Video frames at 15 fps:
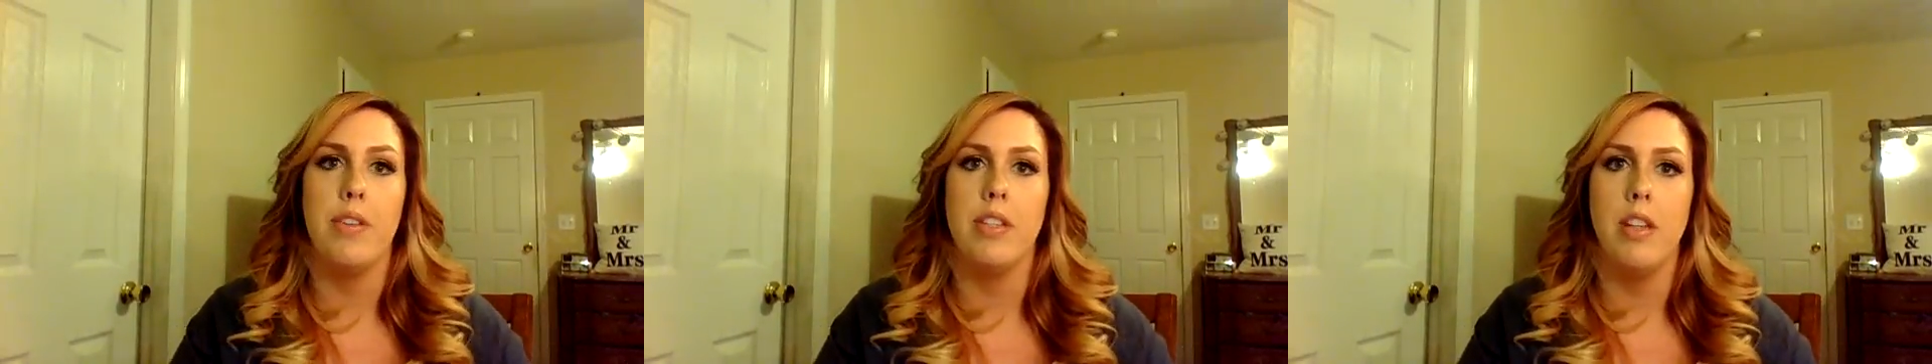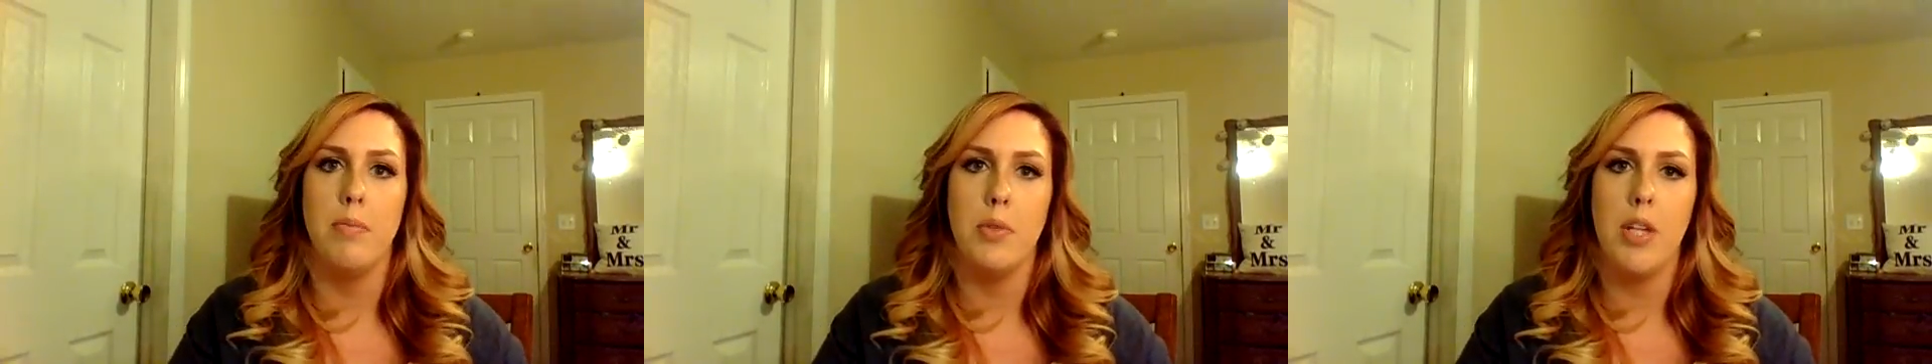
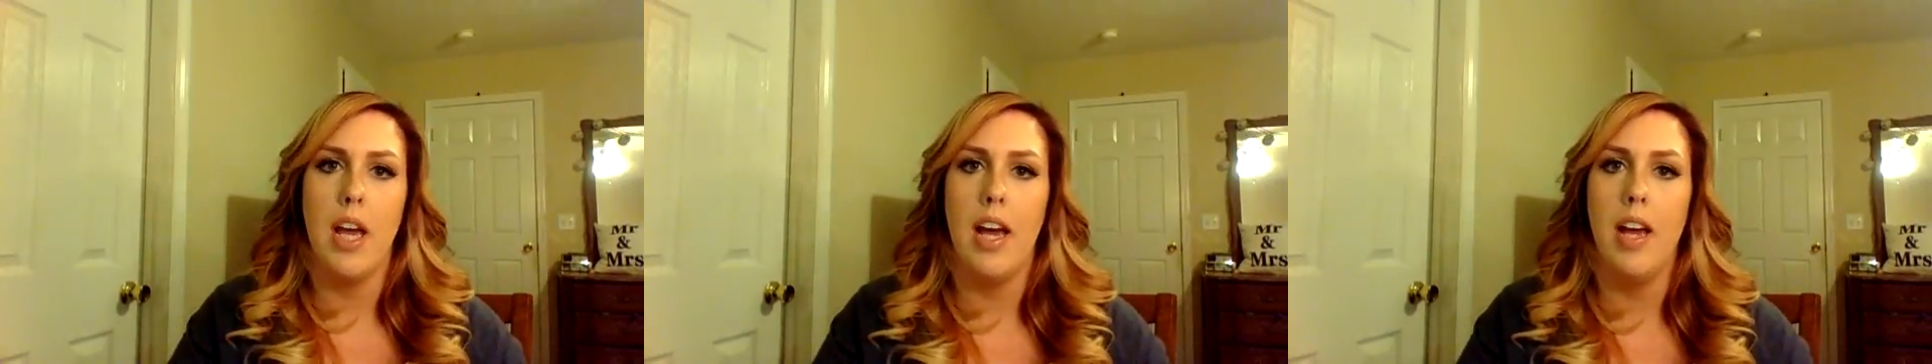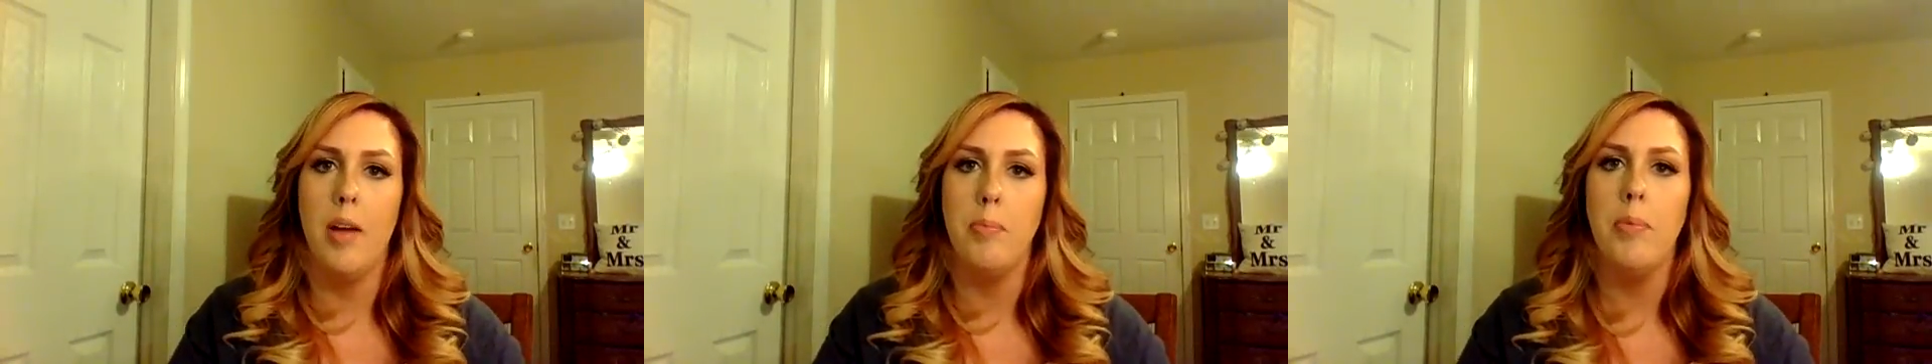
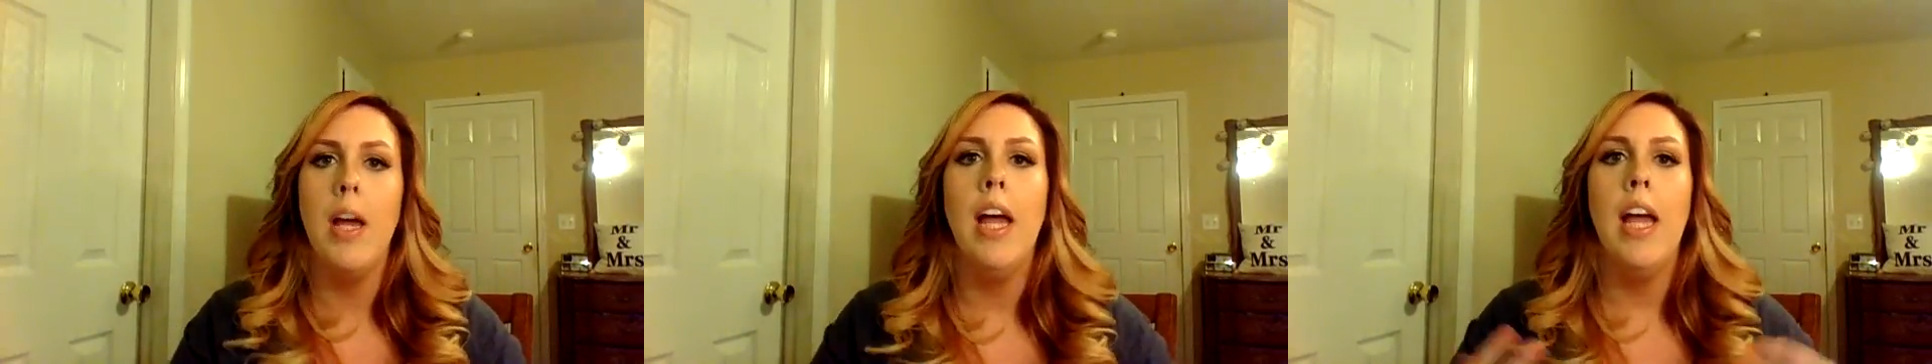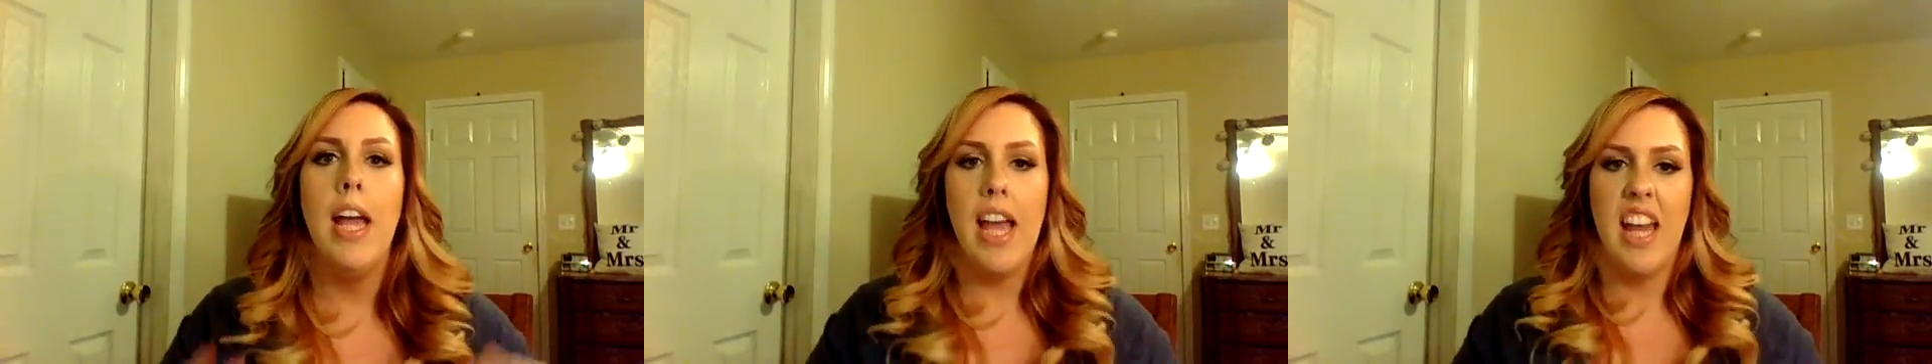summertime
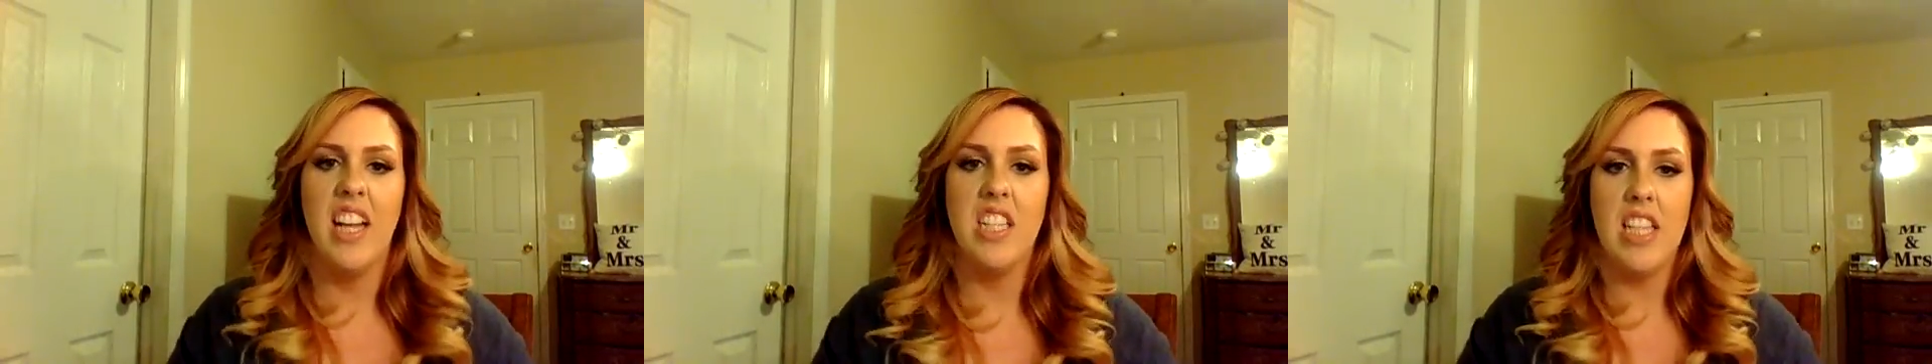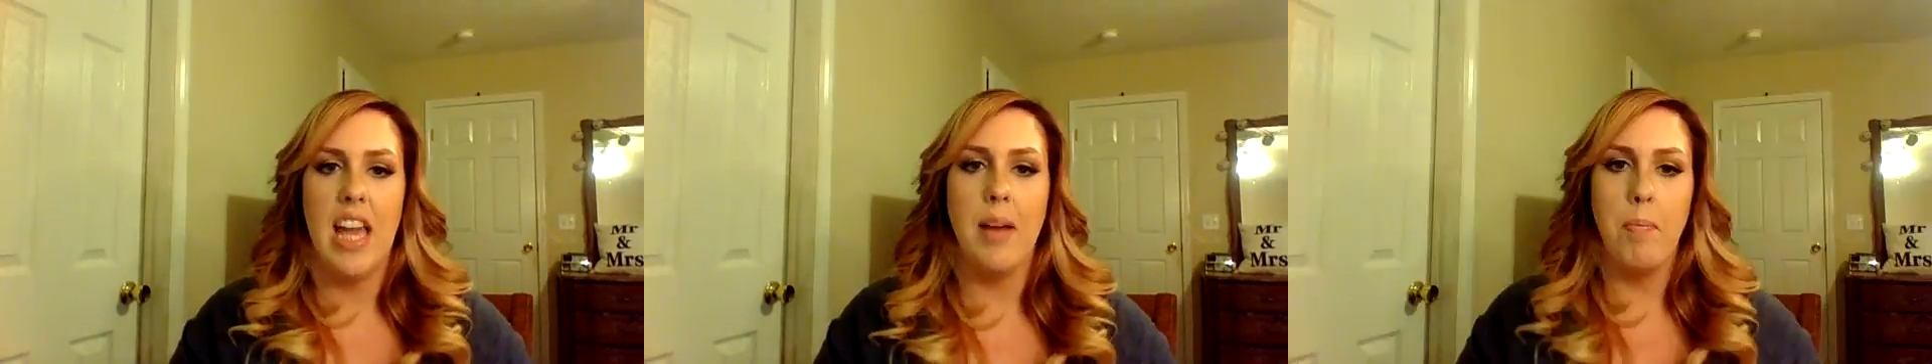and
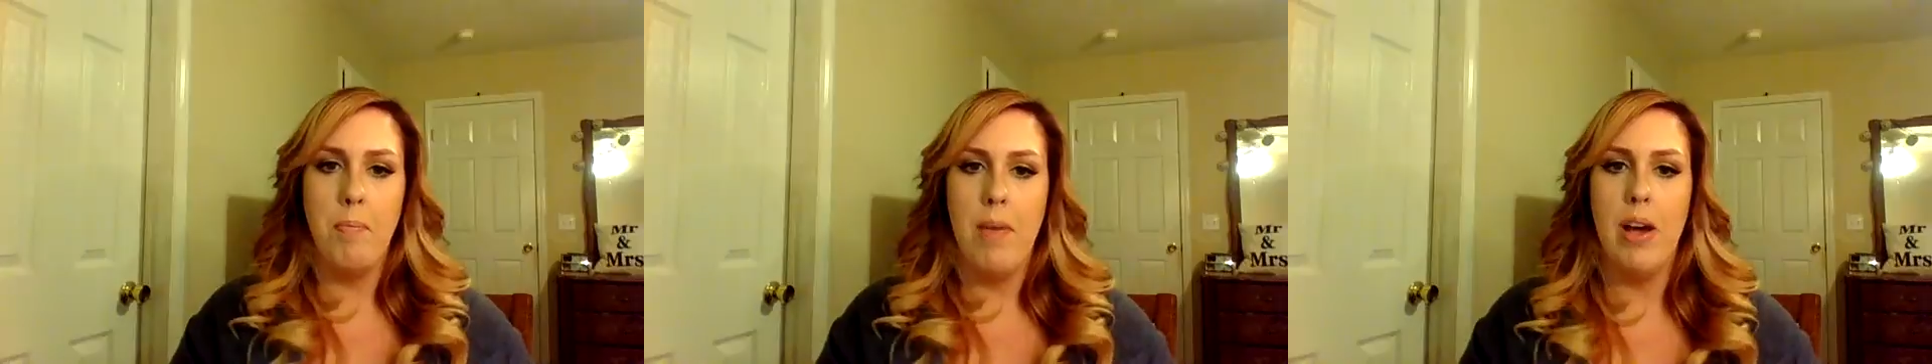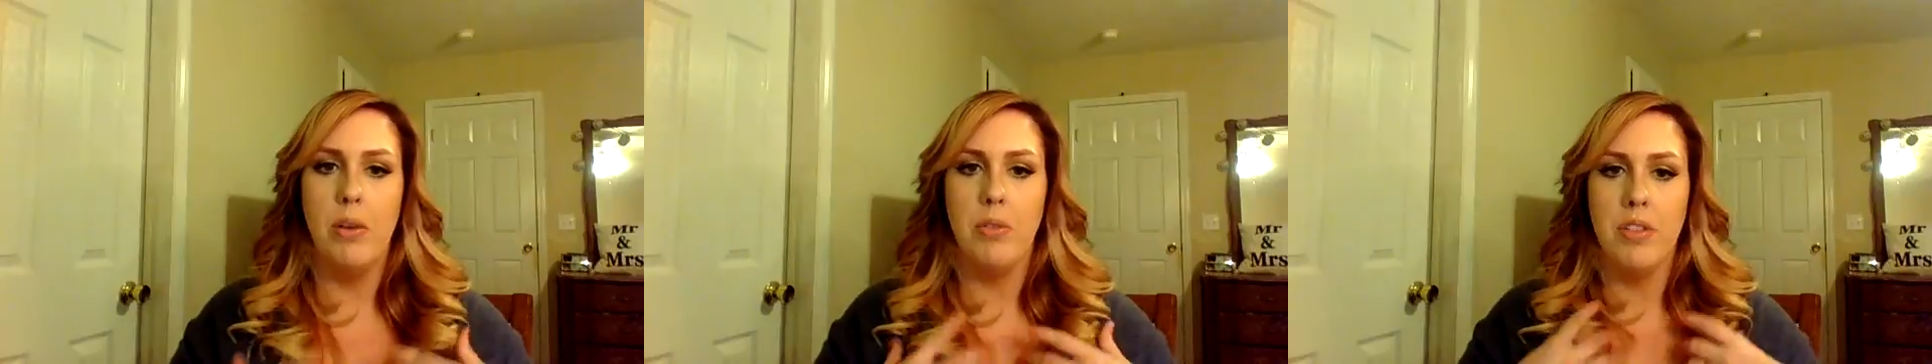it's like
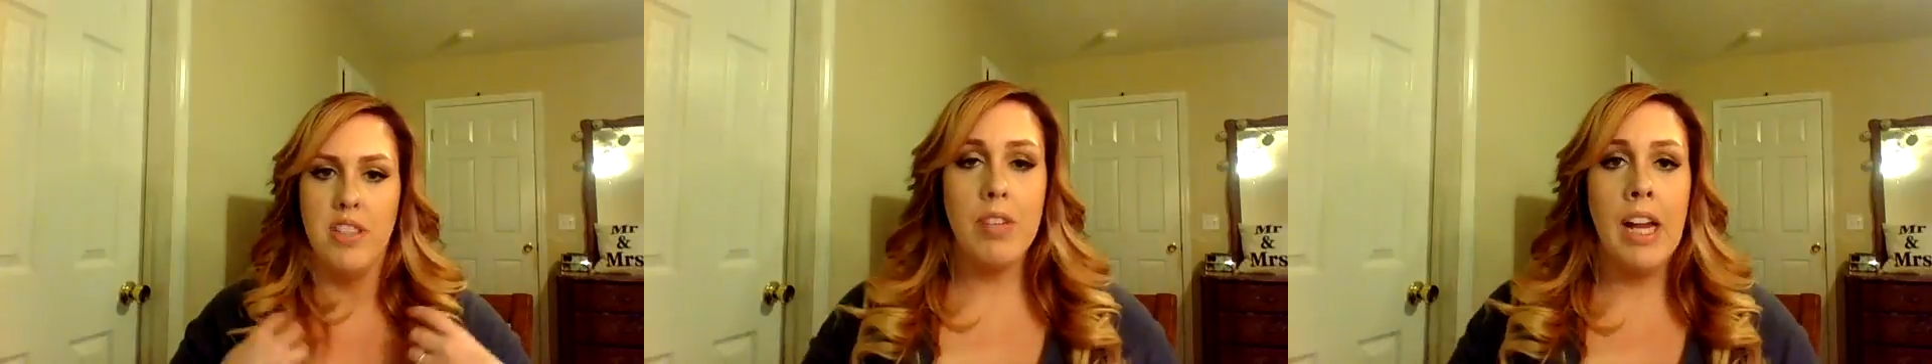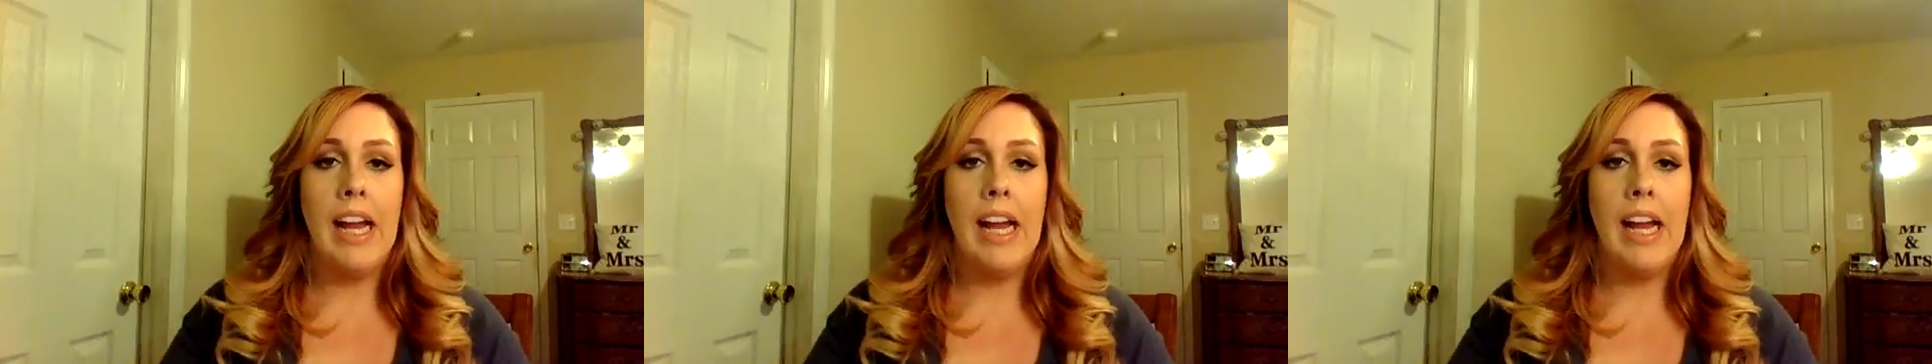melting.